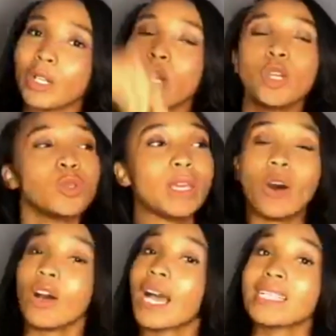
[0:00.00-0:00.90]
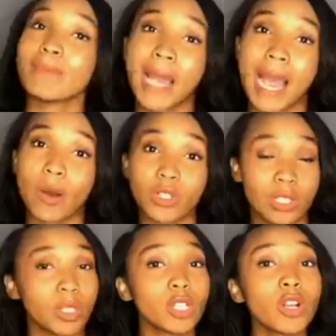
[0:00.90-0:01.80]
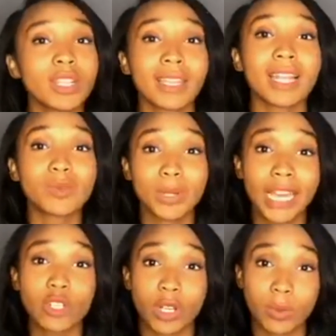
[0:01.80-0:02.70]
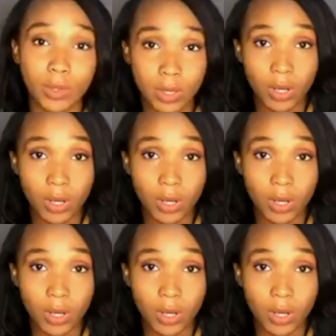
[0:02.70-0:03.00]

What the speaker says: You get all kinds of powers. And we learned that that's what A-Train was on